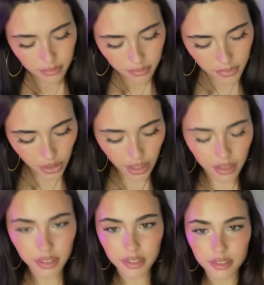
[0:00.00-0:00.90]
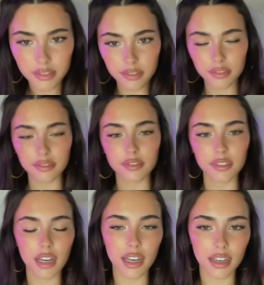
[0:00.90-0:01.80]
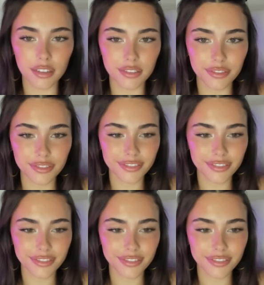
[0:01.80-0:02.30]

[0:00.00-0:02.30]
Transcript: okay, I have.